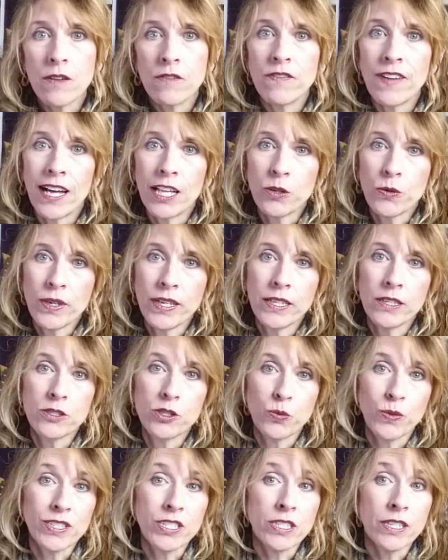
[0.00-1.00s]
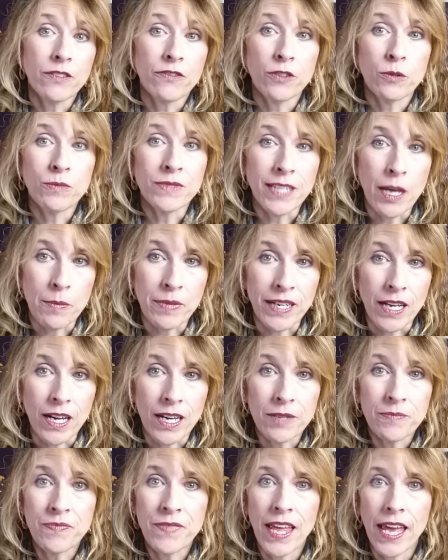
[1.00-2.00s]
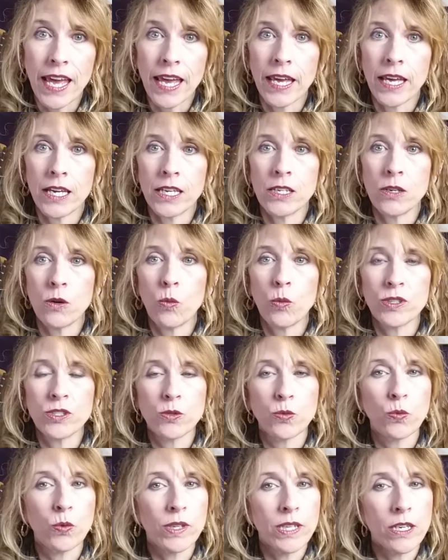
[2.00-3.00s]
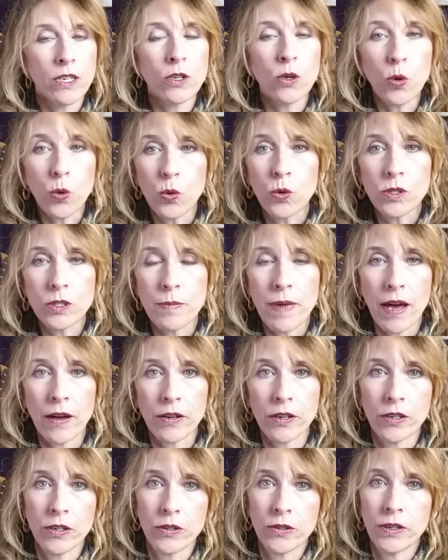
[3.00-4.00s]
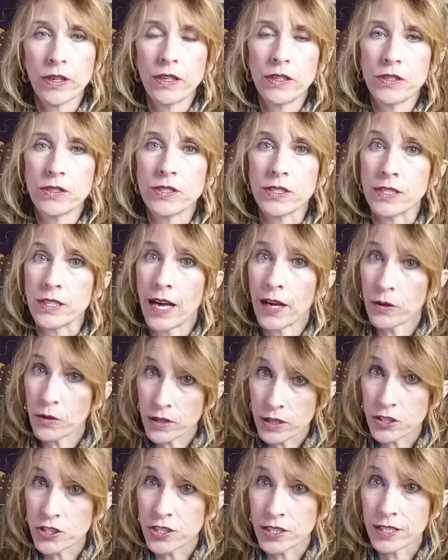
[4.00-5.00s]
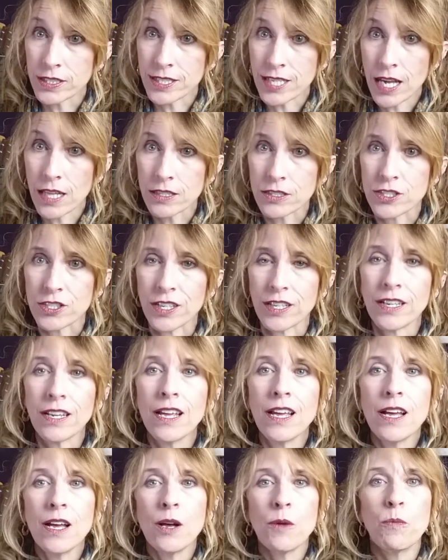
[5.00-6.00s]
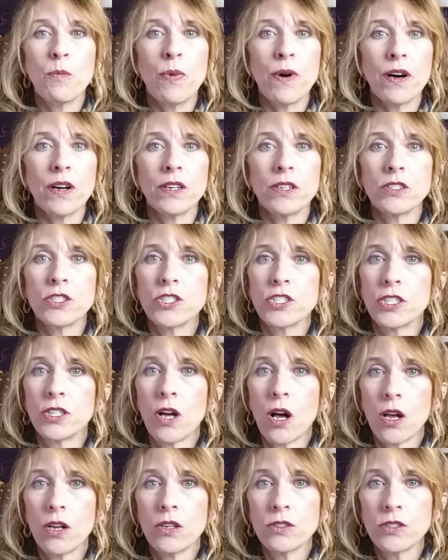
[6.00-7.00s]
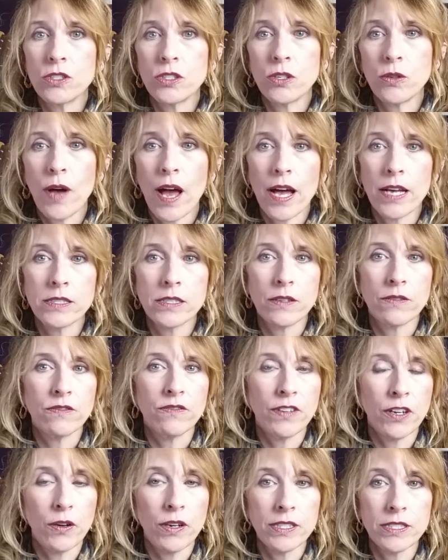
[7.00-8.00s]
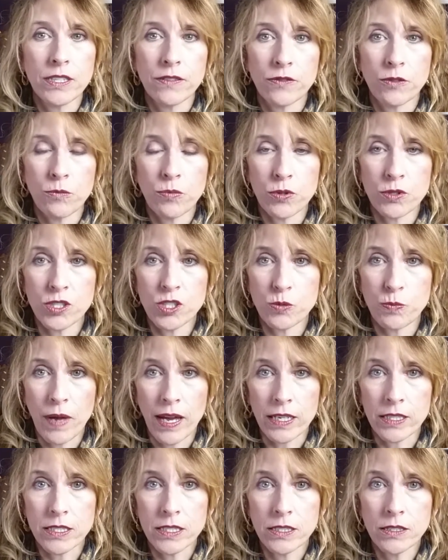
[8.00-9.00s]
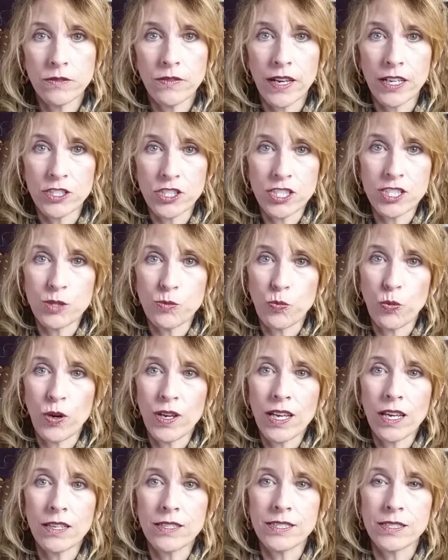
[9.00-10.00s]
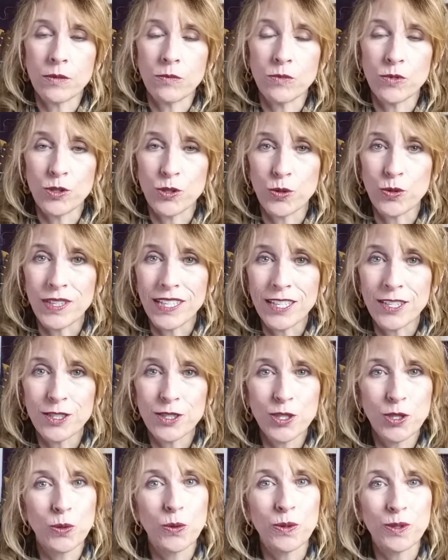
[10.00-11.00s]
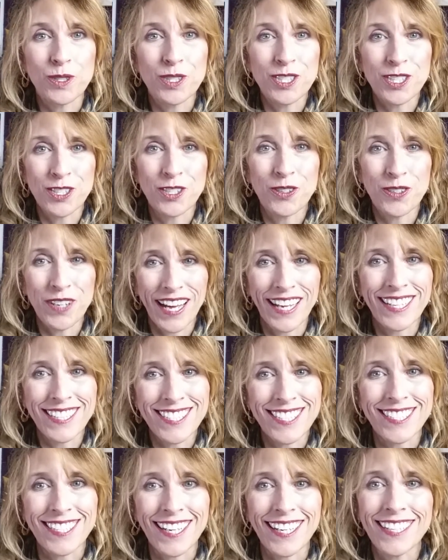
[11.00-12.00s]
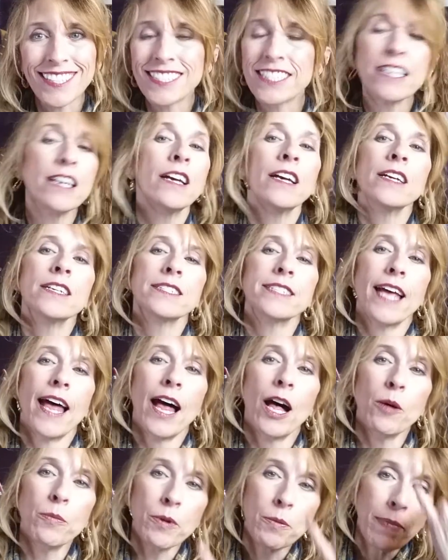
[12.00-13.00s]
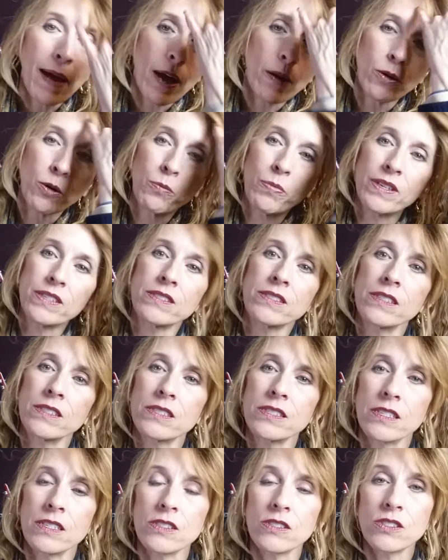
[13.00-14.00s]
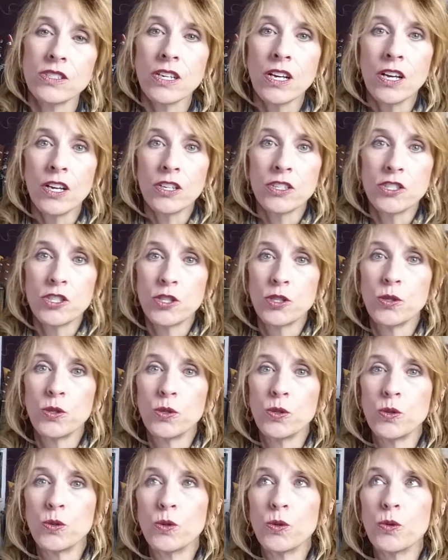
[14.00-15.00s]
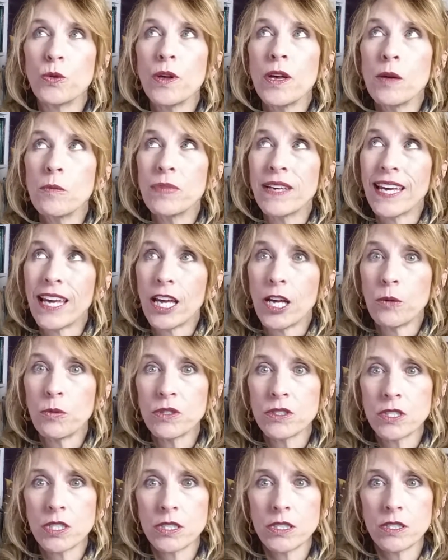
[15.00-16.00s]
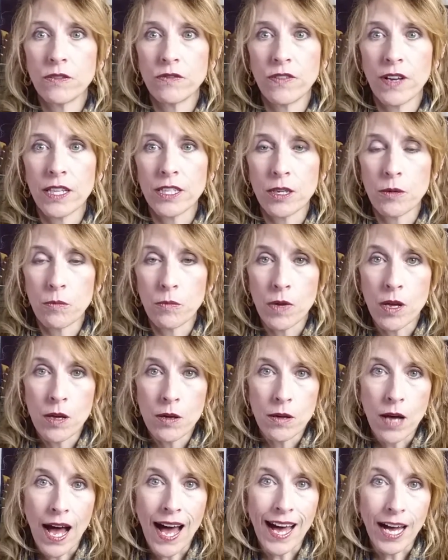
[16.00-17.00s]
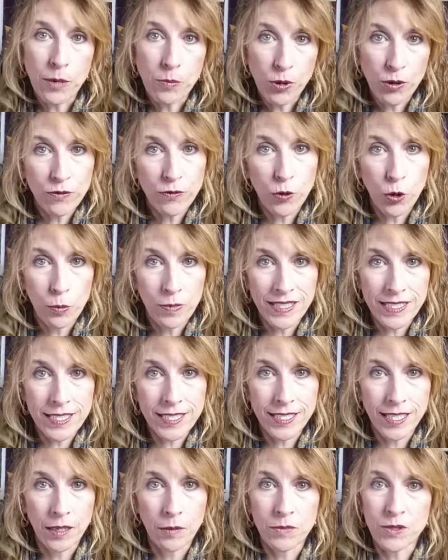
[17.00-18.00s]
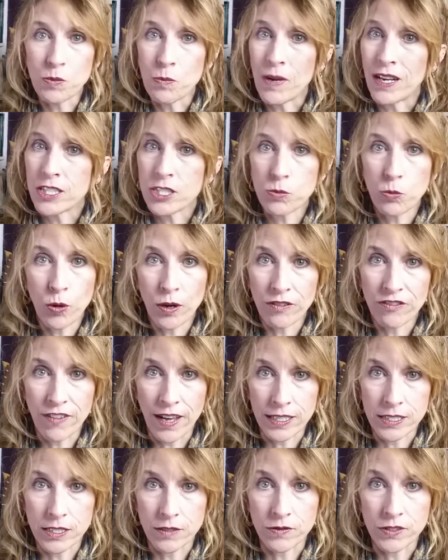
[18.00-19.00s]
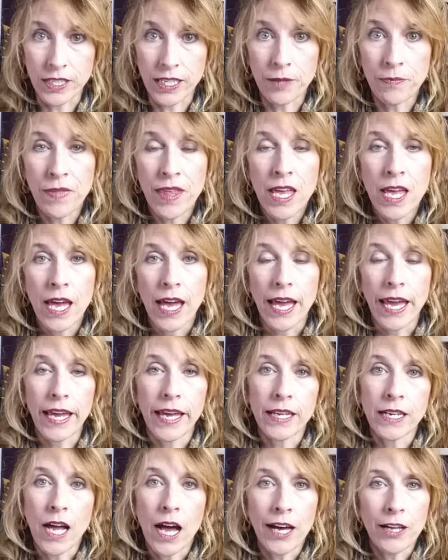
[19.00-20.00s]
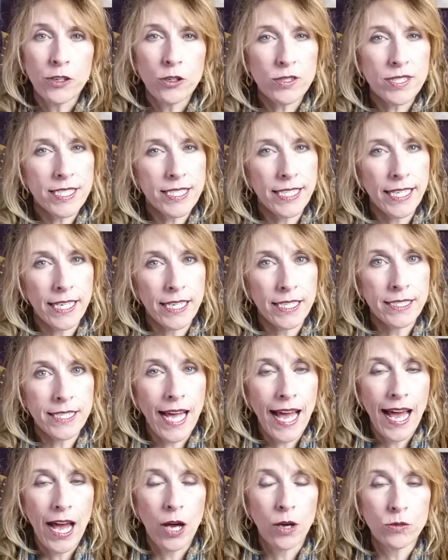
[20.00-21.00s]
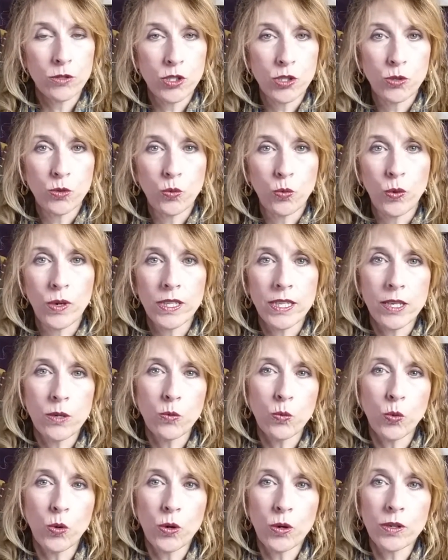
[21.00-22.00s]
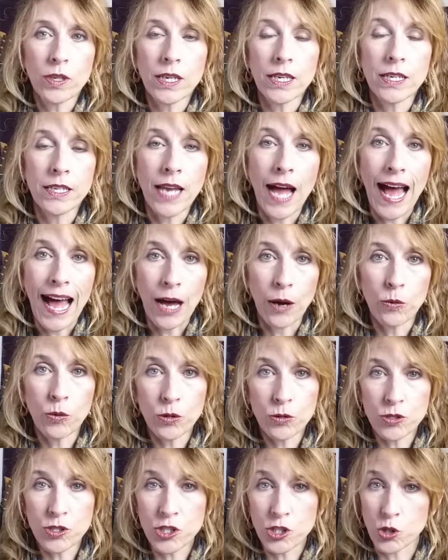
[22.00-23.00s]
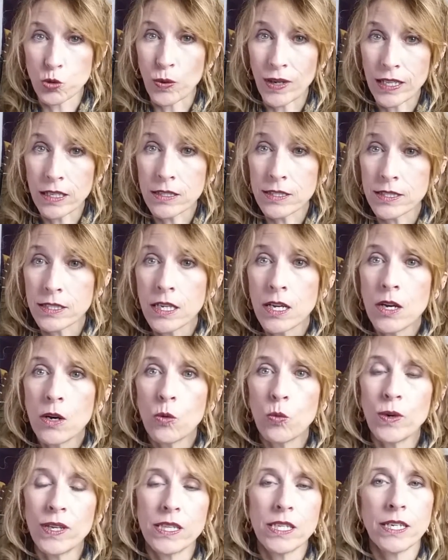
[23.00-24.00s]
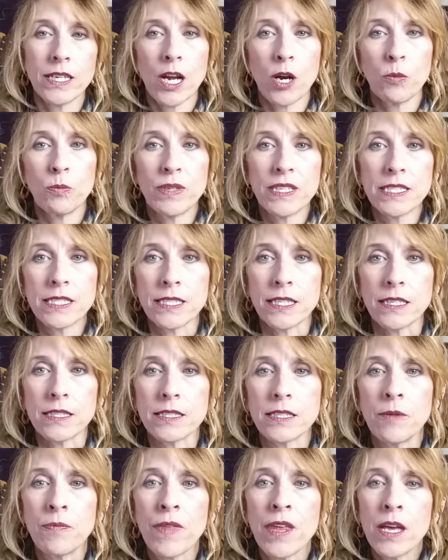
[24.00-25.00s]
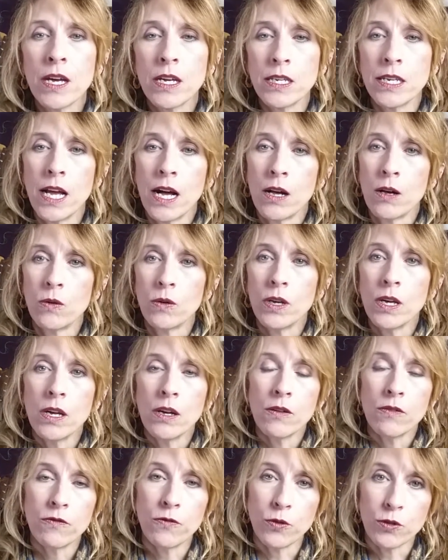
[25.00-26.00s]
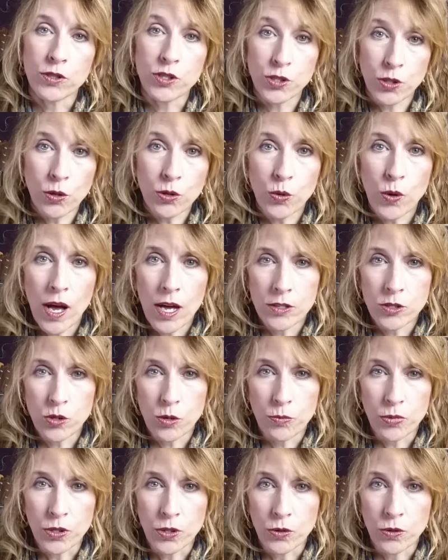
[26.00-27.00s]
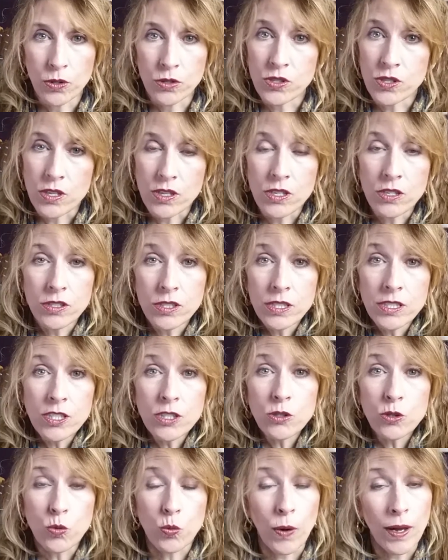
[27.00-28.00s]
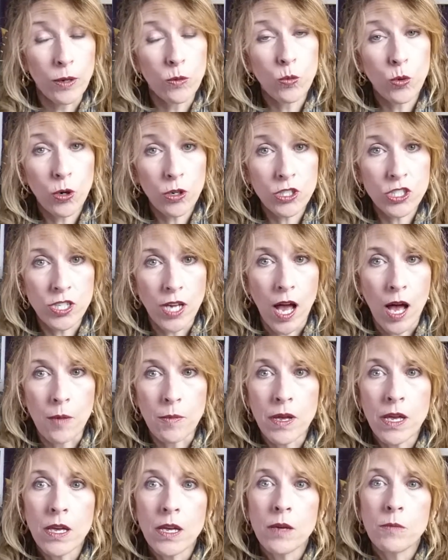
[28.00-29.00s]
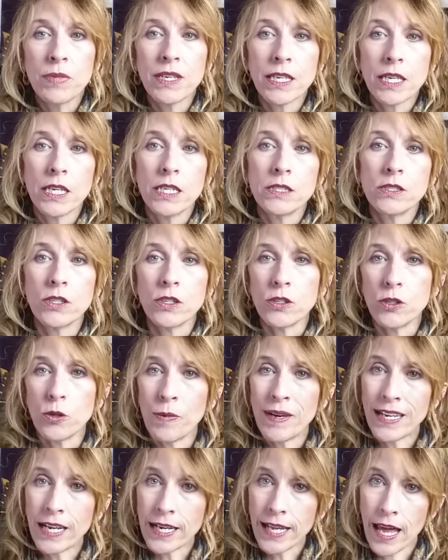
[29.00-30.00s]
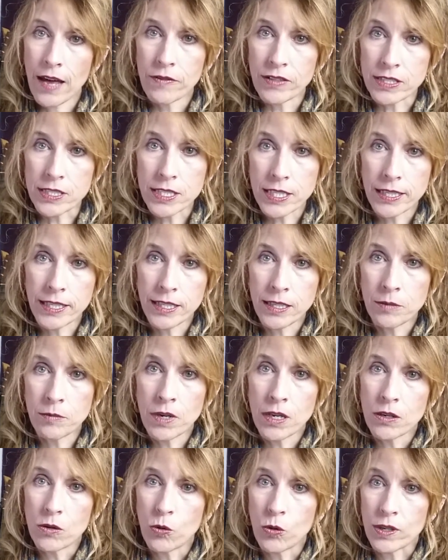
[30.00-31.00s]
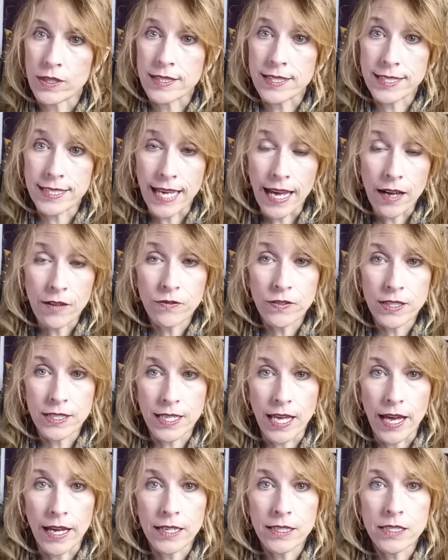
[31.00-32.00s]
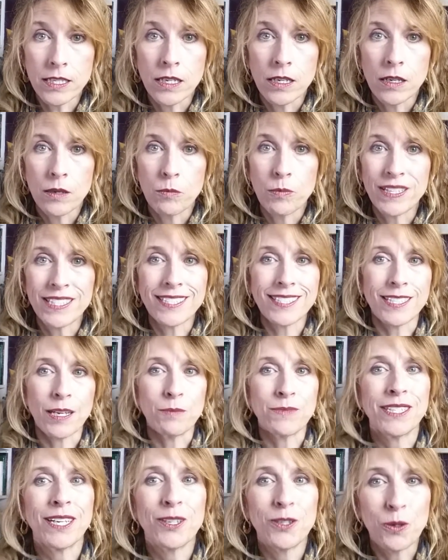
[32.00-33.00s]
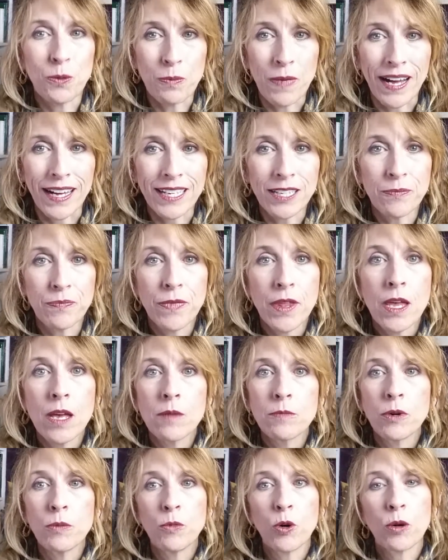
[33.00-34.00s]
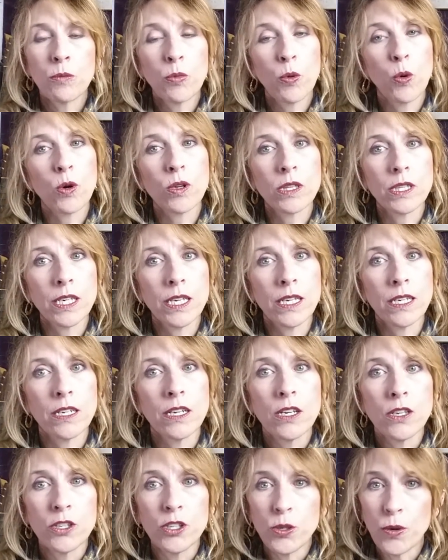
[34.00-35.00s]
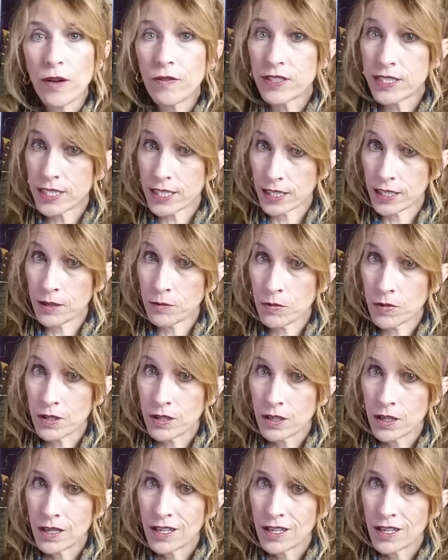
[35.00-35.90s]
Valerie is originally from Lebanon, and what's really cool about her is not only is she intelligent, but she also has a very different perspective, and she's bringing some unique tools to the United States to help empower businesses to be able to develop high-performance teams much more effectively and understand how to really work in our strengths within our business. Now, for solo entrepreneurs, this is a great workshop because you may not have a team or a staff yet, but someday you might. But more importantly, you have a team